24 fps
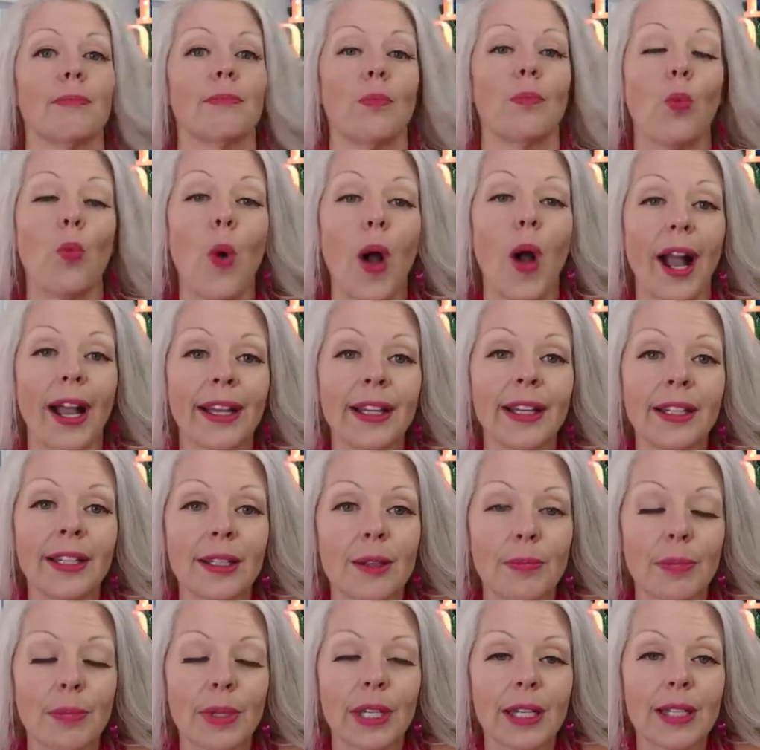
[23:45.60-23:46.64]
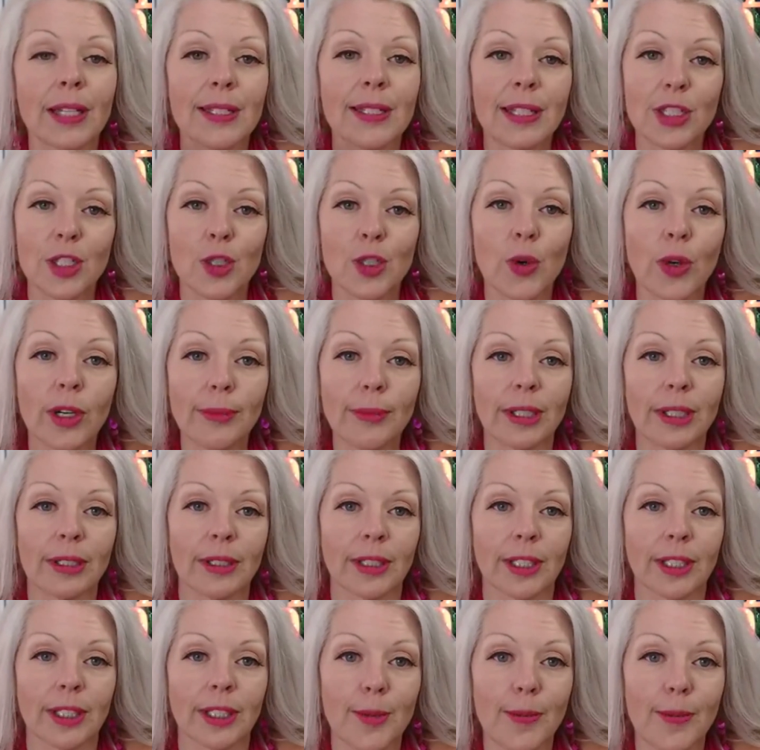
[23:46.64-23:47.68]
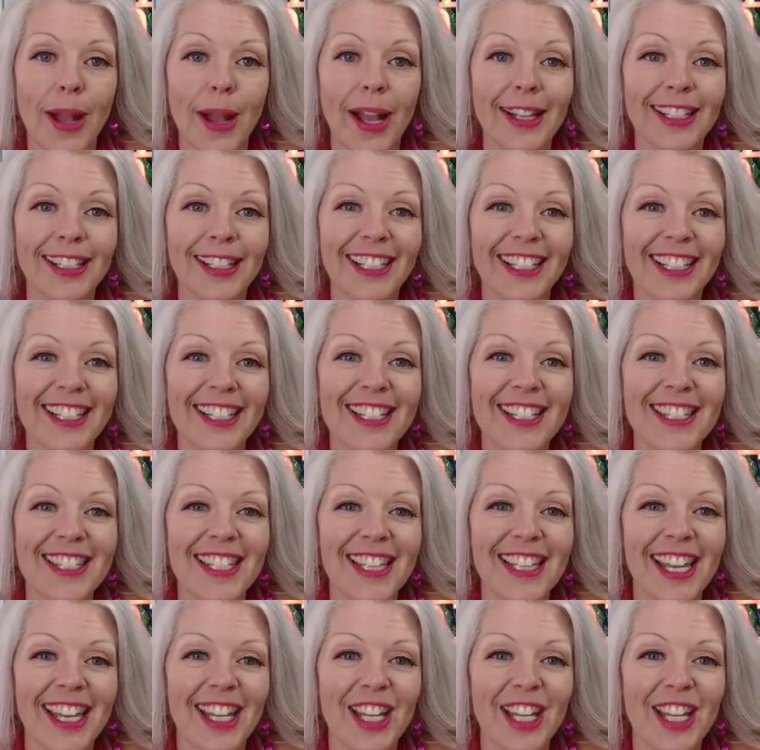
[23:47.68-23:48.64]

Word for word: Why? Because it's normal. Your body is